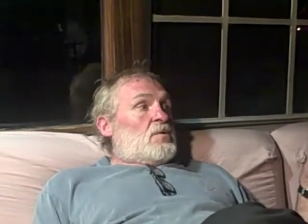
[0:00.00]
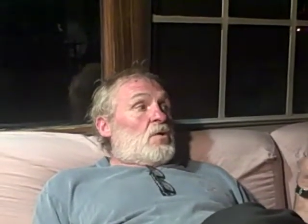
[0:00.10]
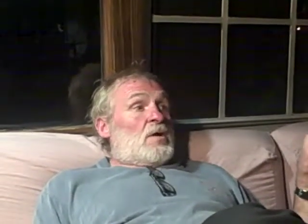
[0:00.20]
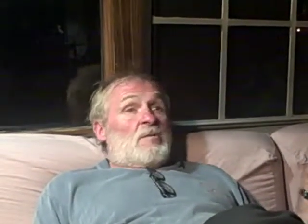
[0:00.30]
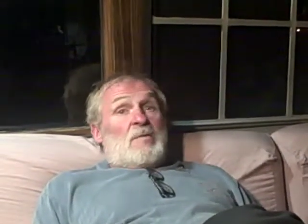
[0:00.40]

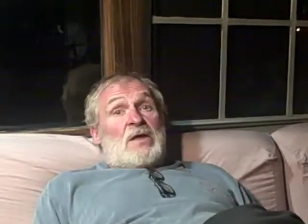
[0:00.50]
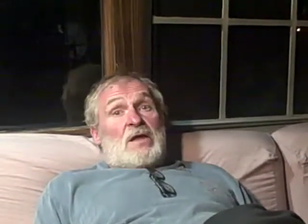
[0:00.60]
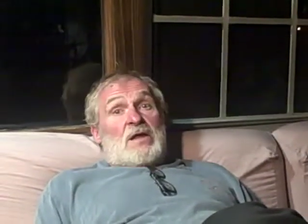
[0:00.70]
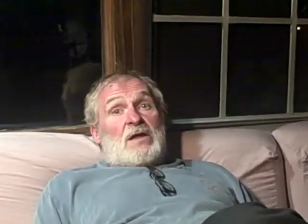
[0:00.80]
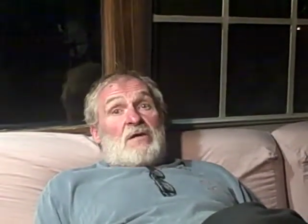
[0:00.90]
or the
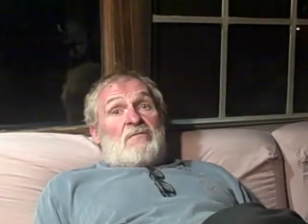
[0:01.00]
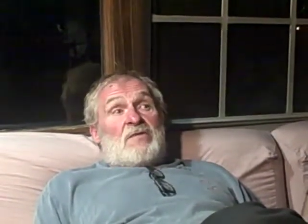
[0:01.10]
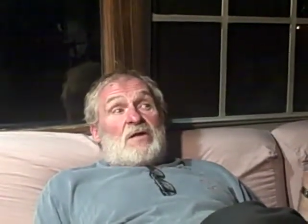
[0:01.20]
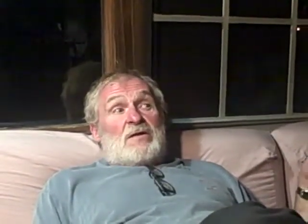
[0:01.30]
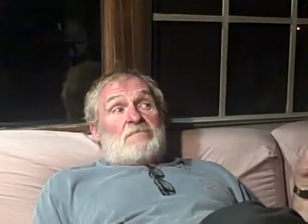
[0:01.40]
beginning of
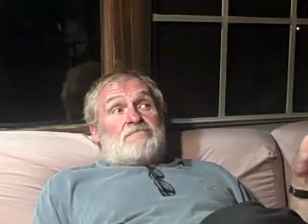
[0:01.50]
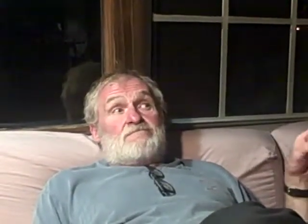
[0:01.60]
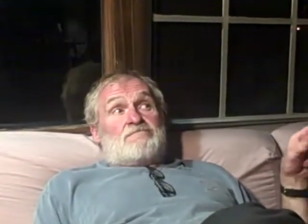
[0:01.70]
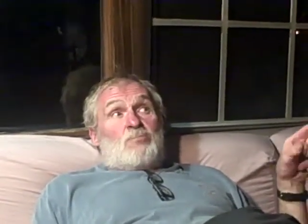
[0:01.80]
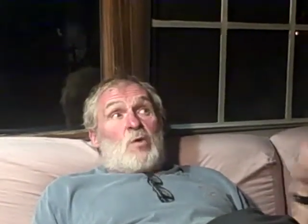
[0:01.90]
the
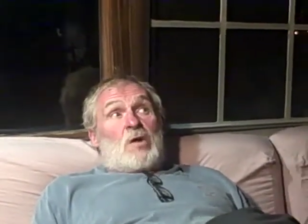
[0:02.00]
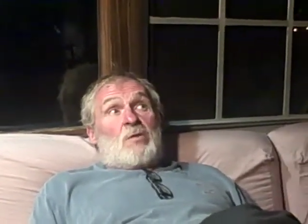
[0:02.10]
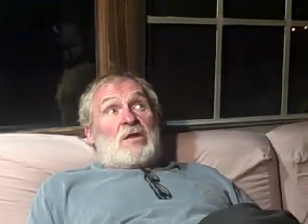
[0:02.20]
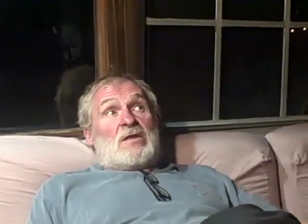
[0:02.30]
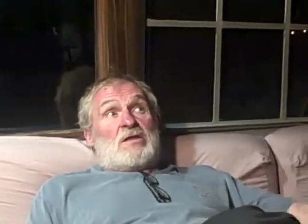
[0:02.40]

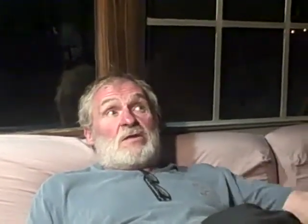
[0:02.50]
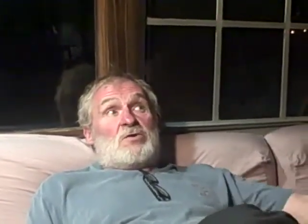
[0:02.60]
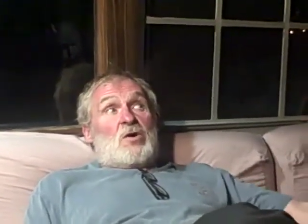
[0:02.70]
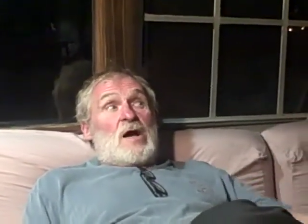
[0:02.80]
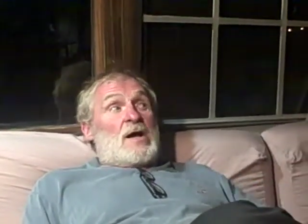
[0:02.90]
walkway to the
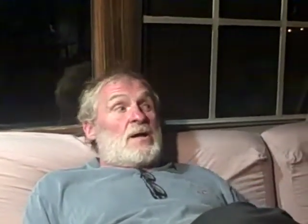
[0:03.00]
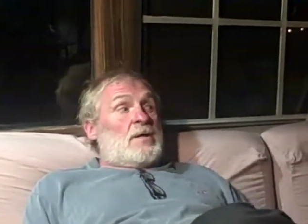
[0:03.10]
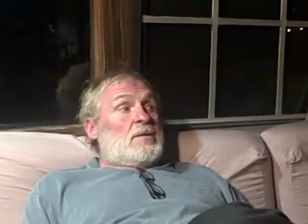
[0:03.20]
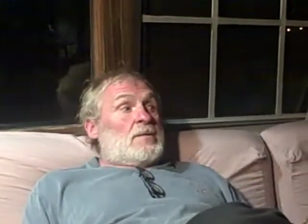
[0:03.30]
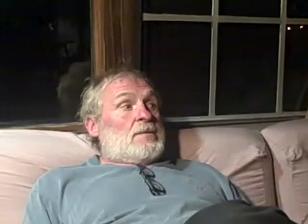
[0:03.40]
dock.
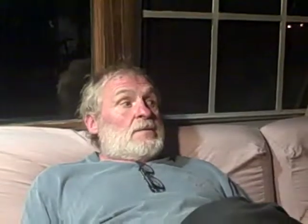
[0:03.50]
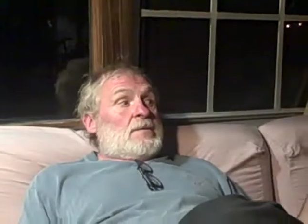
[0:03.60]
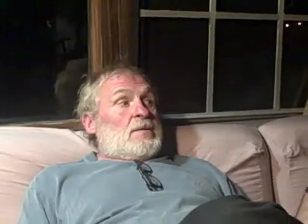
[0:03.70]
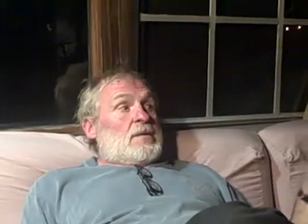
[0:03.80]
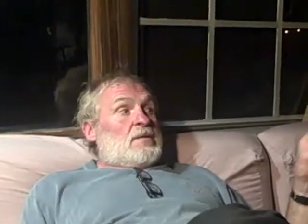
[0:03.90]

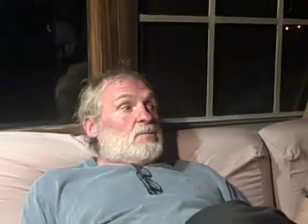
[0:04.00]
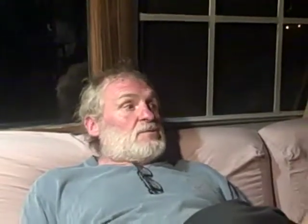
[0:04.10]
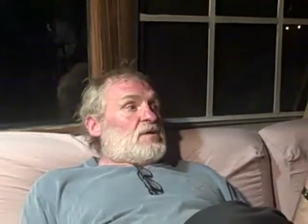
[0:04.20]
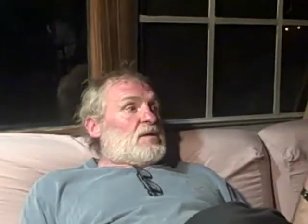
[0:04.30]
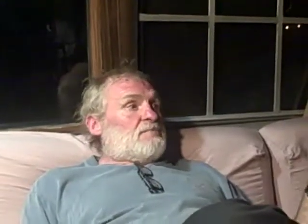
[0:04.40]
There
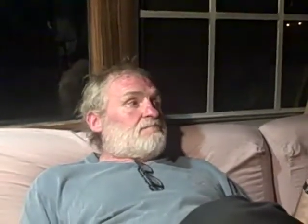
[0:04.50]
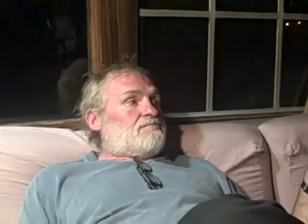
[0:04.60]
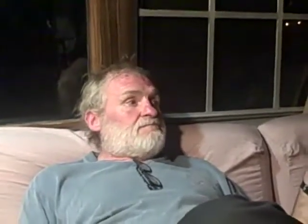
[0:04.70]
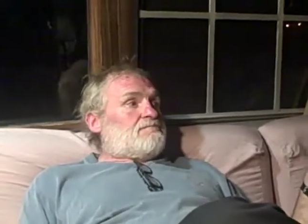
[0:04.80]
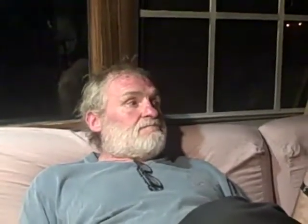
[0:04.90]
was a
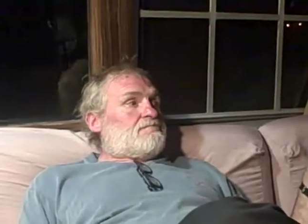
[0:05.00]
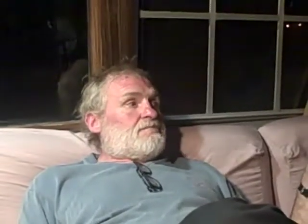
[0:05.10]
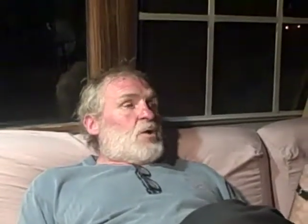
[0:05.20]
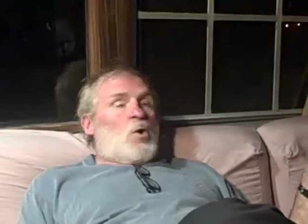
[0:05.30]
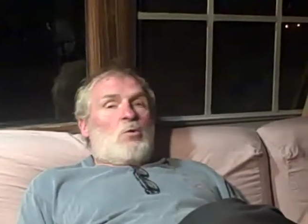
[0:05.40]

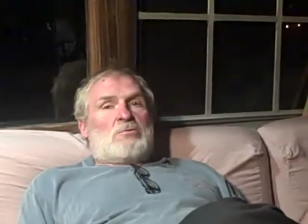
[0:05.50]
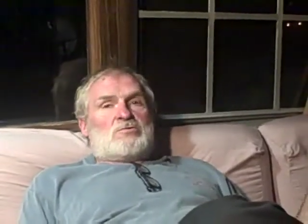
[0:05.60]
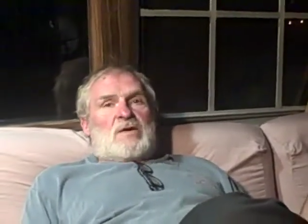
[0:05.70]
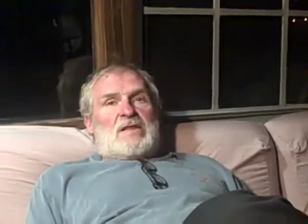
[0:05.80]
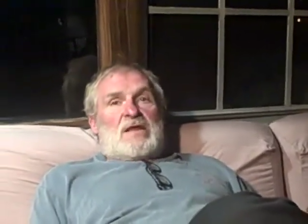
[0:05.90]

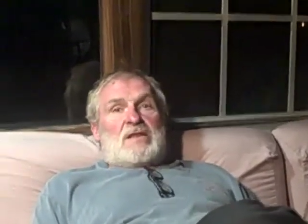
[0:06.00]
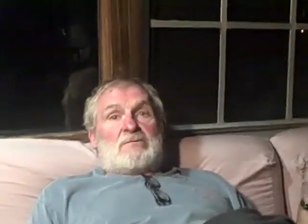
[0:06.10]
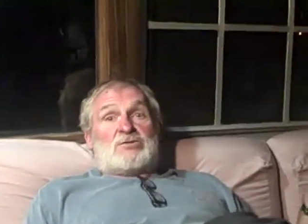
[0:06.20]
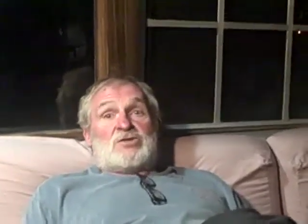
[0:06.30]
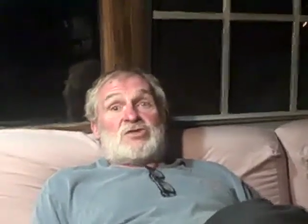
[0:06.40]
hose right there.
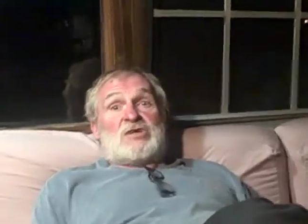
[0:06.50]
There was a